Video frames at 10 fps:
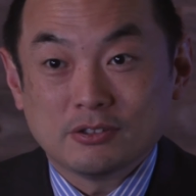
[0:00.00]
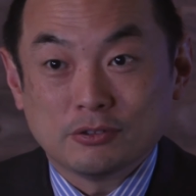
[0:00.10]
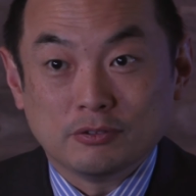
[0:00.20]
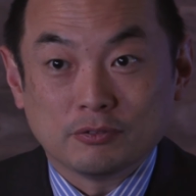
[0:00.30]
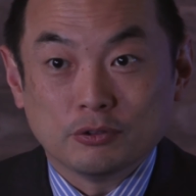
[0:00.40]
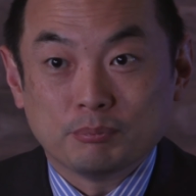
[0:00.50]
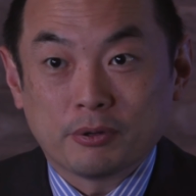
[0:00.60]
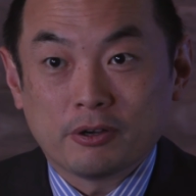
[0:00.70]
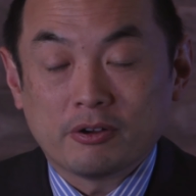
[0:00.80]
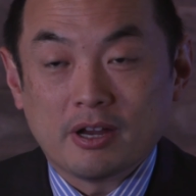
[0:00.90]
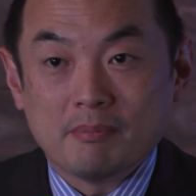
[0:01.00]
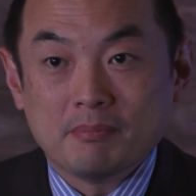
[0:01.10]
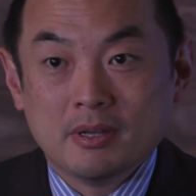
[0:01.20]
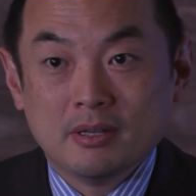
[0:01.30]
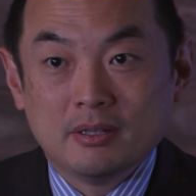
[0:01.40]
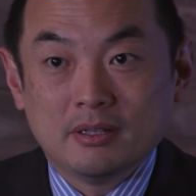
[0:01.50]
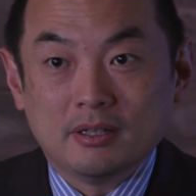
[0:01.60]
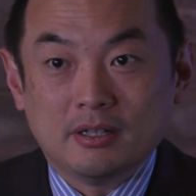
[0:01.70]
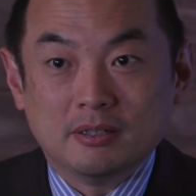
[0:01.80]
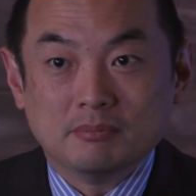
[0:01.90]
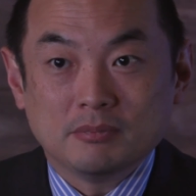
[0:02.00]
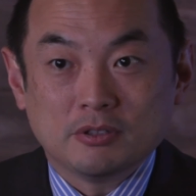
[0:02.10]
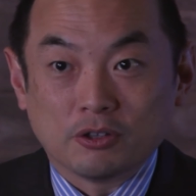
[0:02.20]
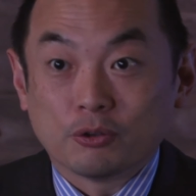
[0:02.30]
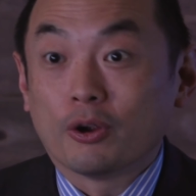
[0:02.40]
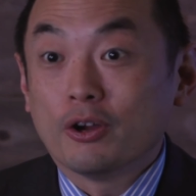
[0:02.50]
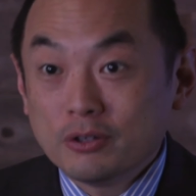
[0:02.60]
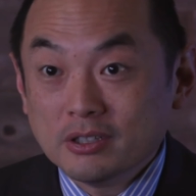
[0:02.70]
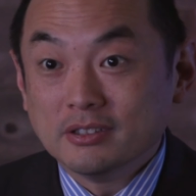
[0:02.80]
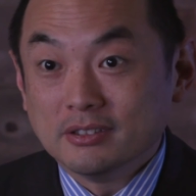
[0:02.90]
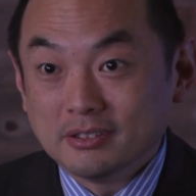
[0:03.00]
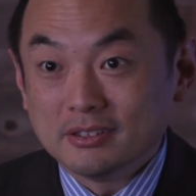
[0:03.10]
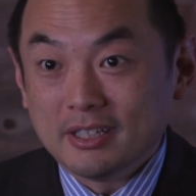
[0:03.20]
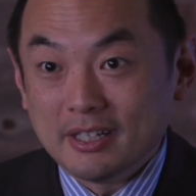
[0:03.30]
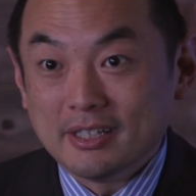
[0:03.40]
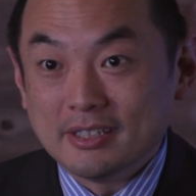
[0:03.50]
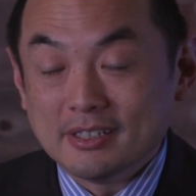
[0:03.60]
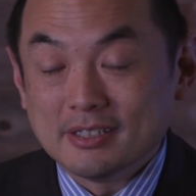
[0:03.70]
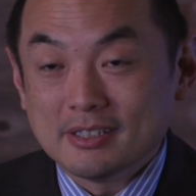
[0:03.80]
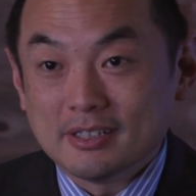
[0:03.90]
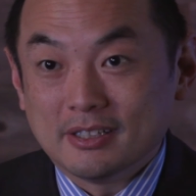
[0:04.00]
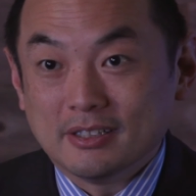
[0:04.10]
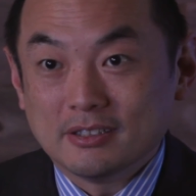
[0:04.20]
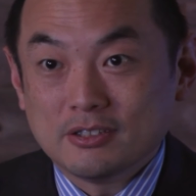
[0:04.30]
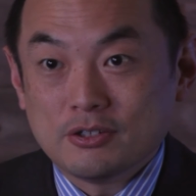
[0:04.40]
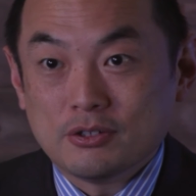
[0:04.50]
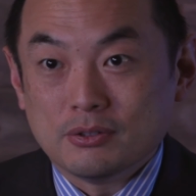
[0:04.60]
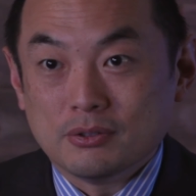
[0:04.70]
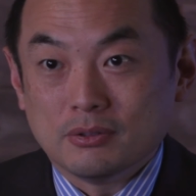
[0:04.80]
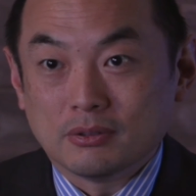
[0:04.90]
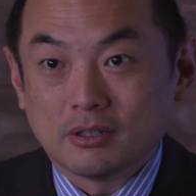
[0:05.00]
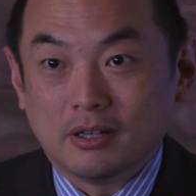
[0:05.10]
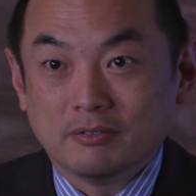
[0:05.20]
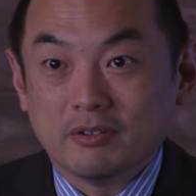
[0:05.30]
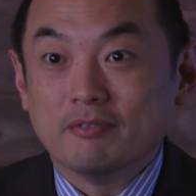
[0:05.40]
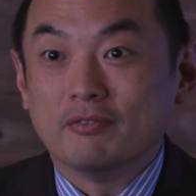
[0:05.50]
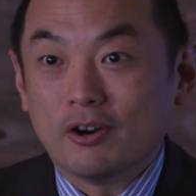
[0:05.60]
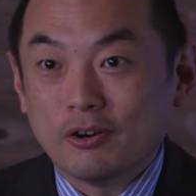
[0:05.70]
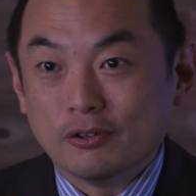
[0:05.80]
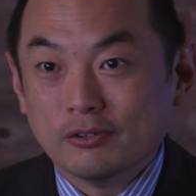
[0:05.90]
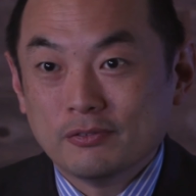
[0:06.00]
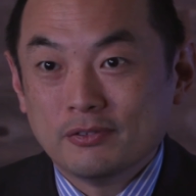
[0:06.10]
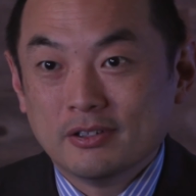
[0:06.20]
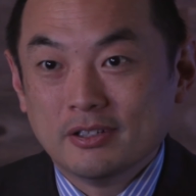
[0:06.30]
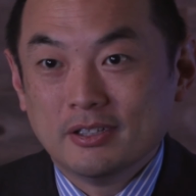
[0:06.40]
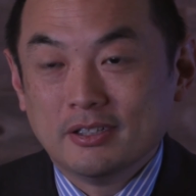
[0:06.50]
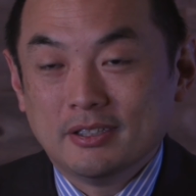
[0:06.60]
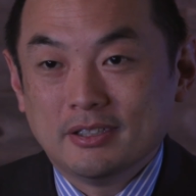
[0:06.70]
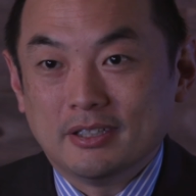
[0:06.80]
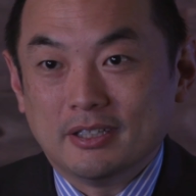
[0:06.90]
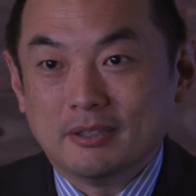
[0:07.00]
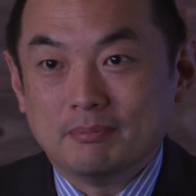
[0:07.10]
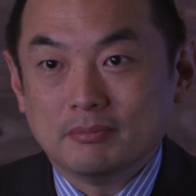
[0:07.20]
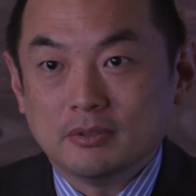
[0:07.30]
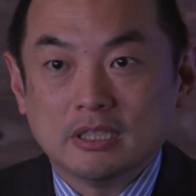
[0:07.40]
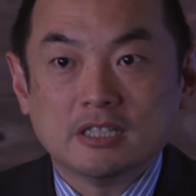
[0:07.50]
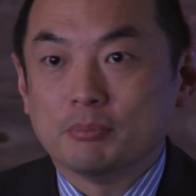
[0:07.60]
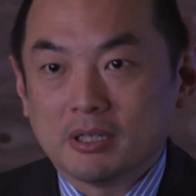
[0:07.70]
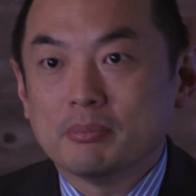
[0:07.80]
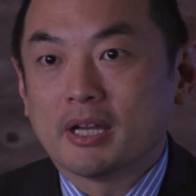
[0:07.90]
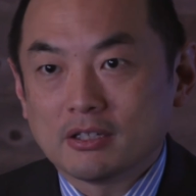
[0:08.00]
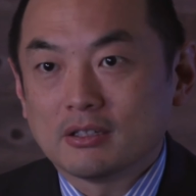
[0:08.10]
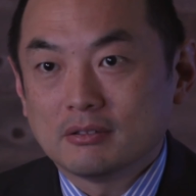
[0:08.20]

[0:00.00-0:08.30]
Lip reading: sort of good program, to grow and to kind of evolve, you need to bring back